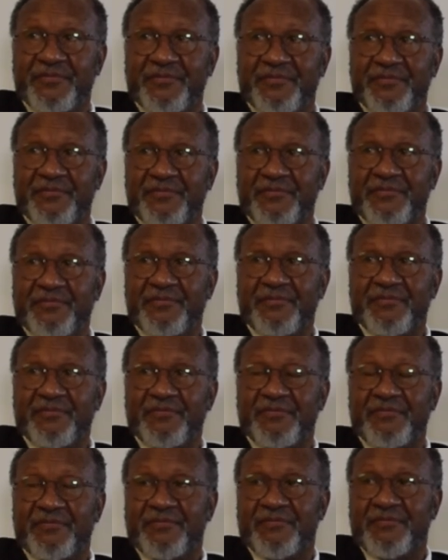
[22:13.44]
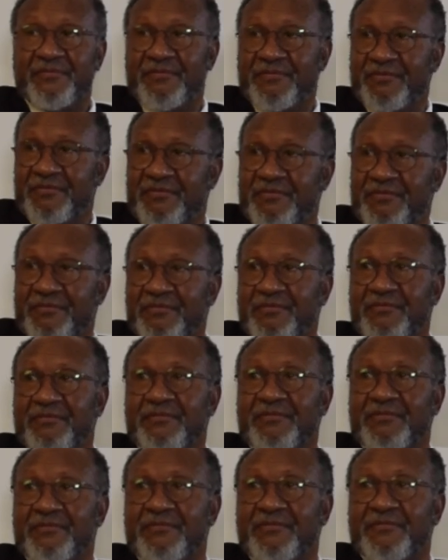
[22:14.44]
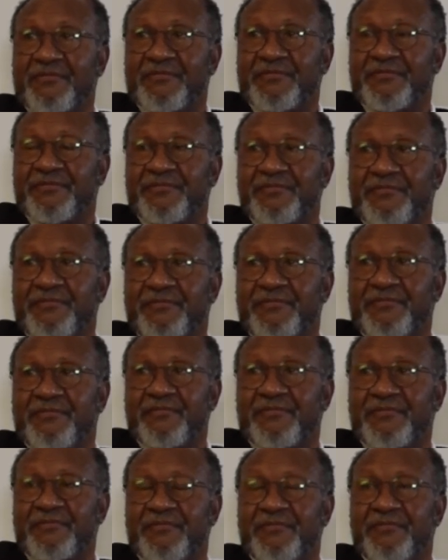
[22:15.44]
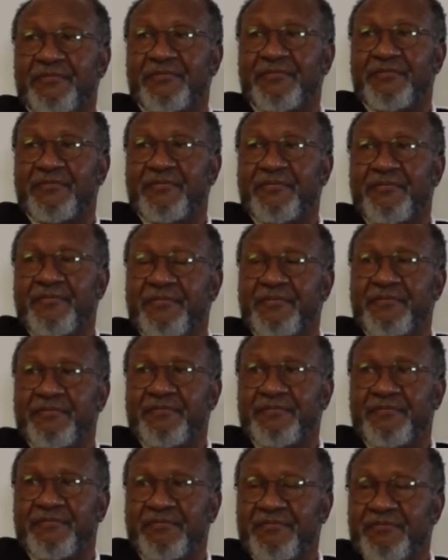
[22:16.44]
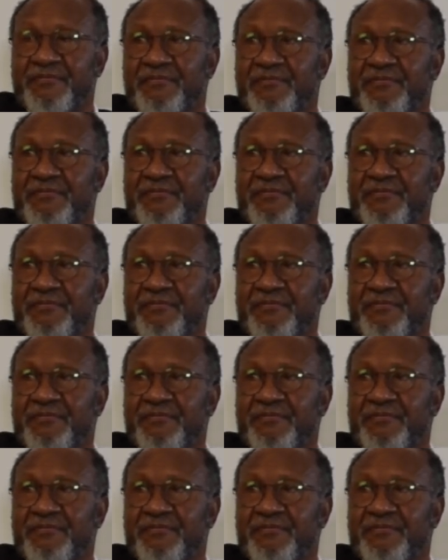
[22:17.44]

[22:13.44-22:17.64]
(not speaking)